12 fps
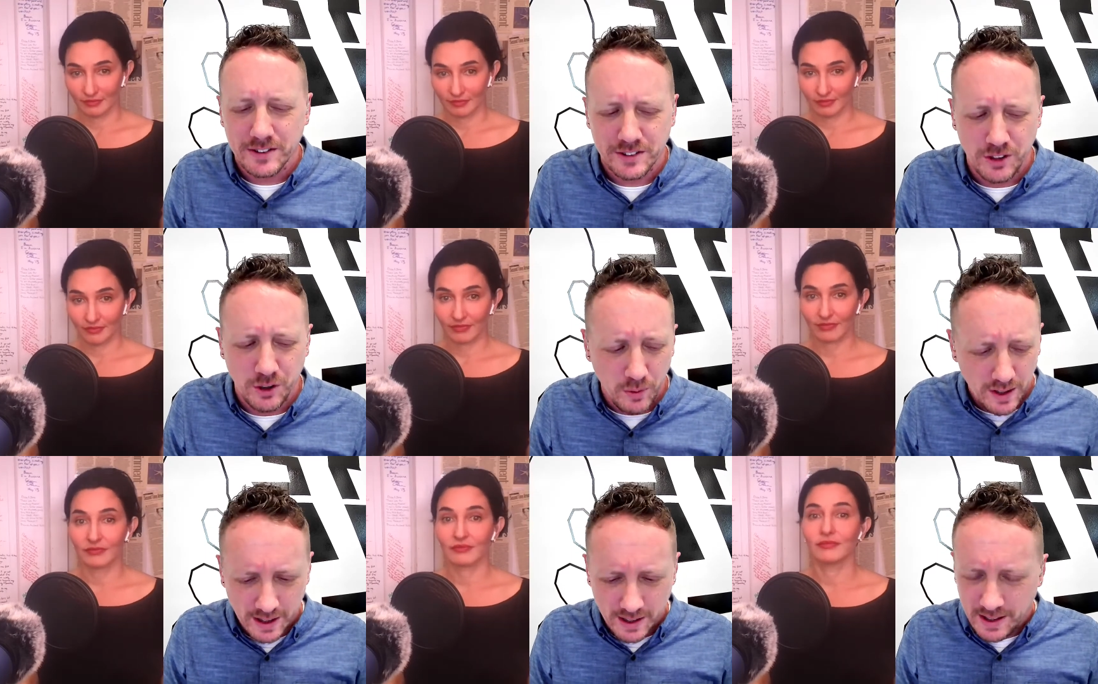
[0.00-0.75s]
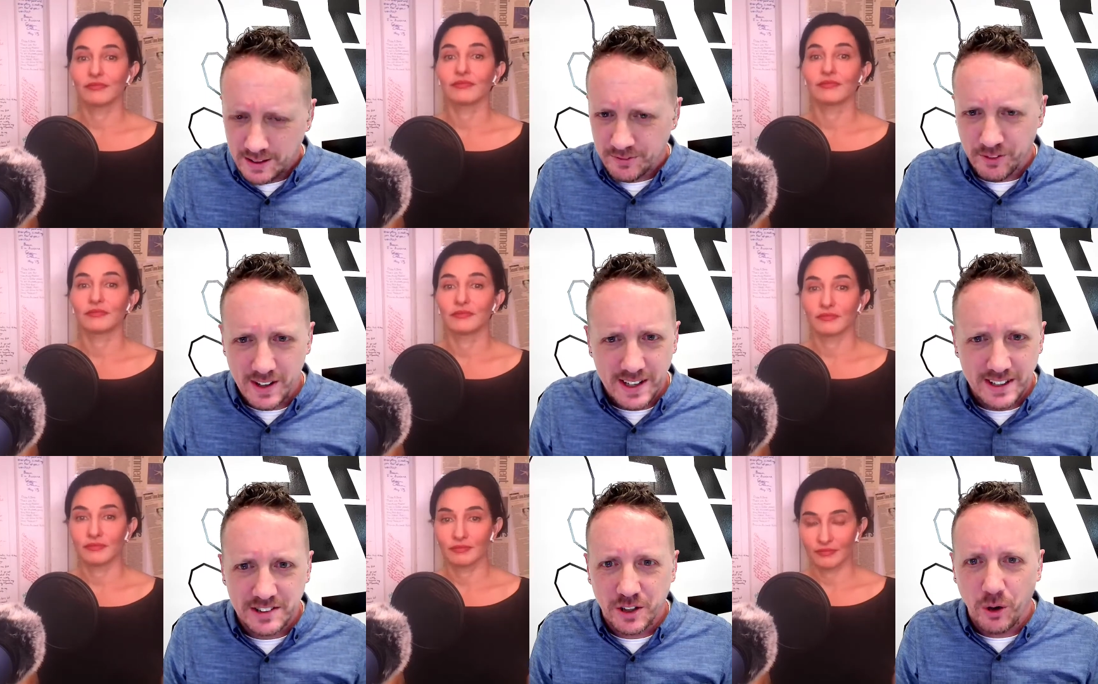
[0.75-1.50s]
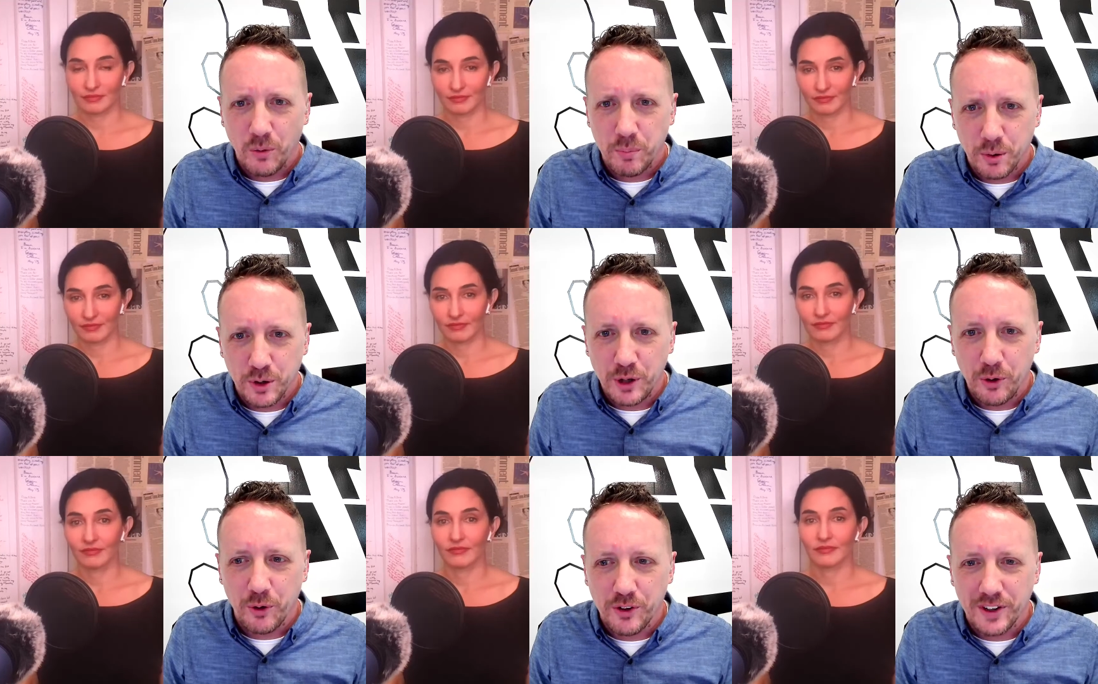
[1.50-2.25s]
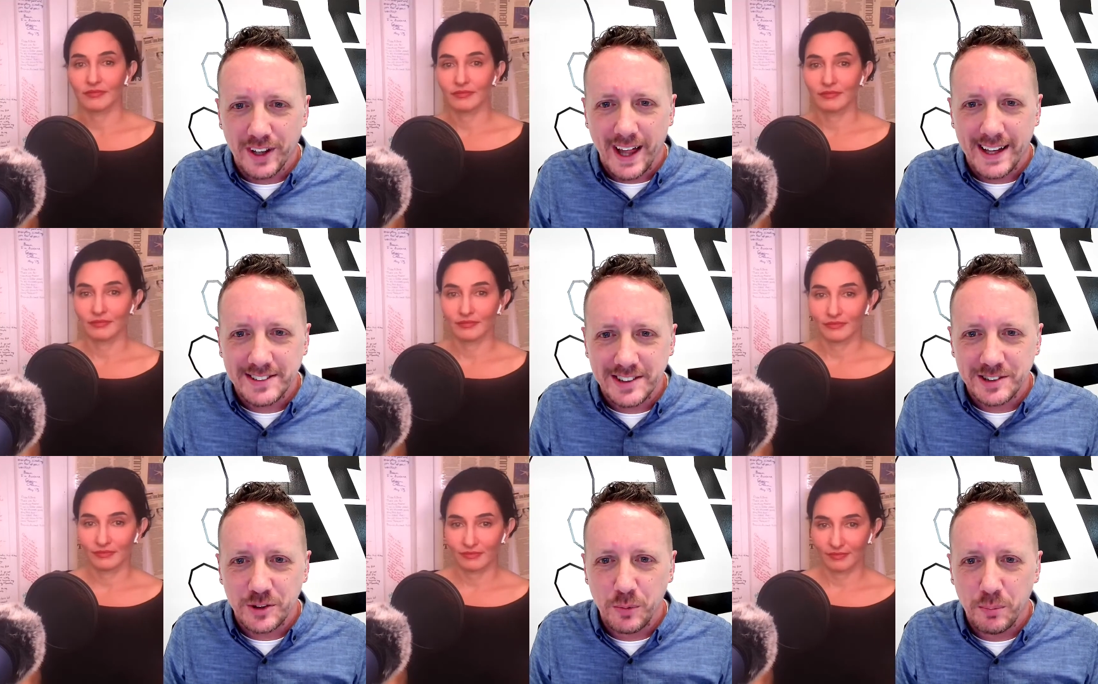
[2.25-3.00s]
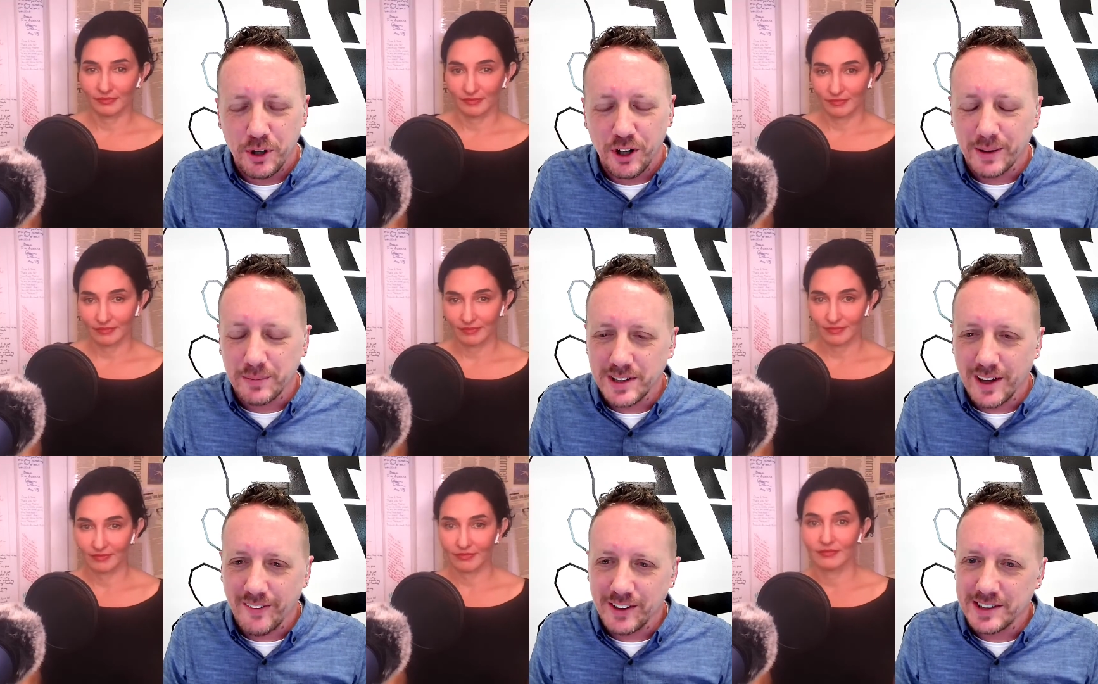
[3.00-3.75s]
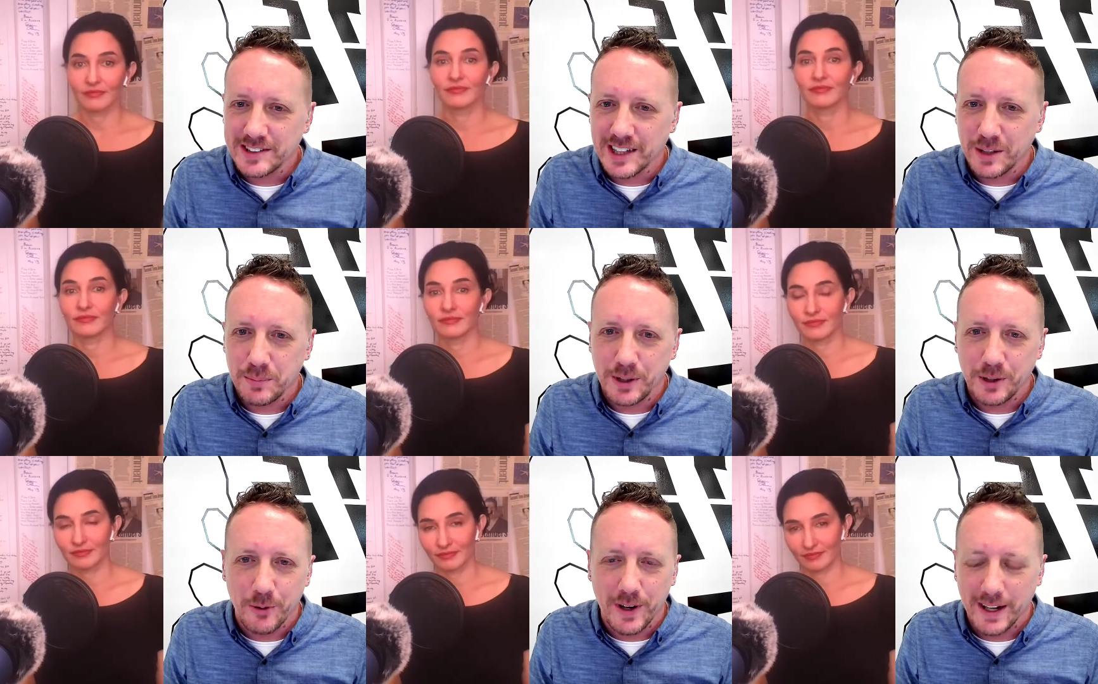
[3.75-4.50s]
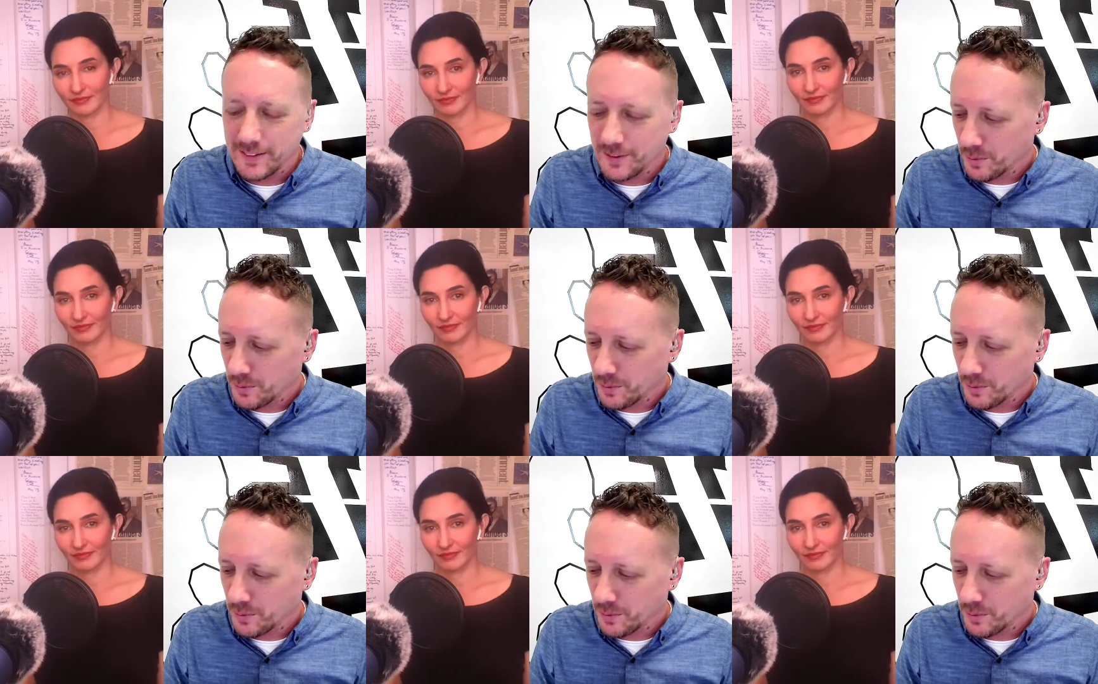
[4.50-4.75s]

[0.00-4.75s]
Speaker 1: So, friends, go pre order Eliza's new book. I'm telling you, it's going to be great.